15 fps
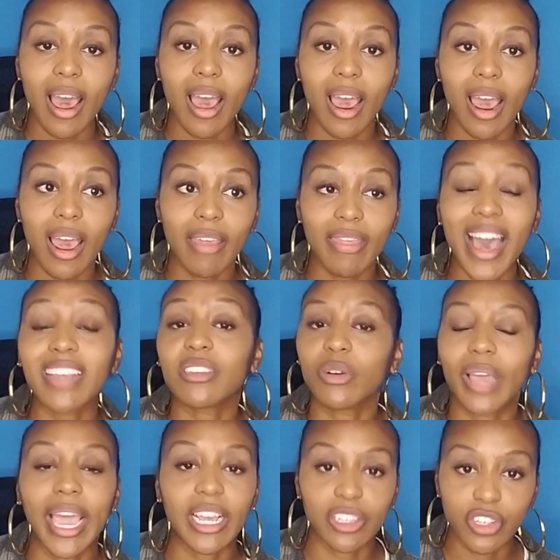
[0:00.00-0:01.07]
And that's
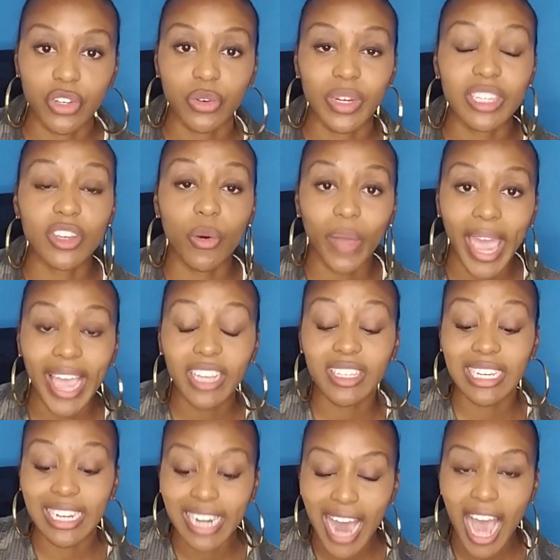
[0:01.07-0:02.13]
okay too. It's okay
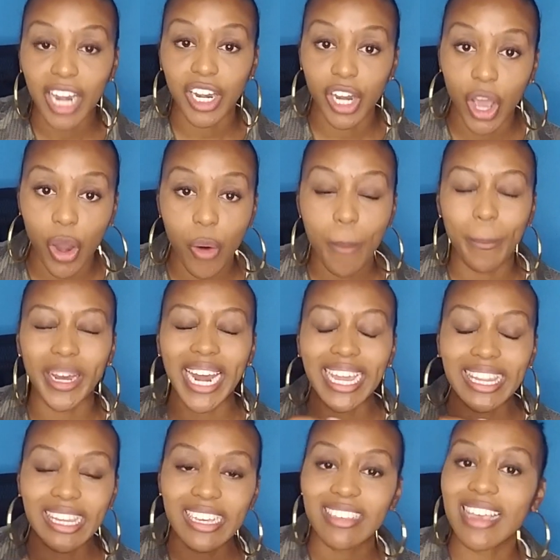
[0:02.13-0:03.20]
to not know, but at
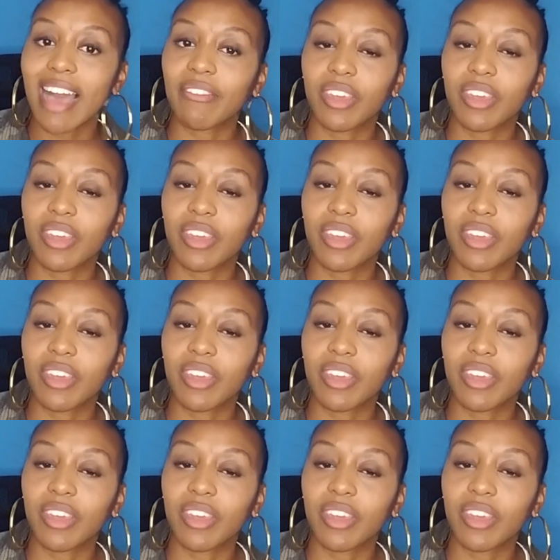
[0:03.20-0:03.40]
least have the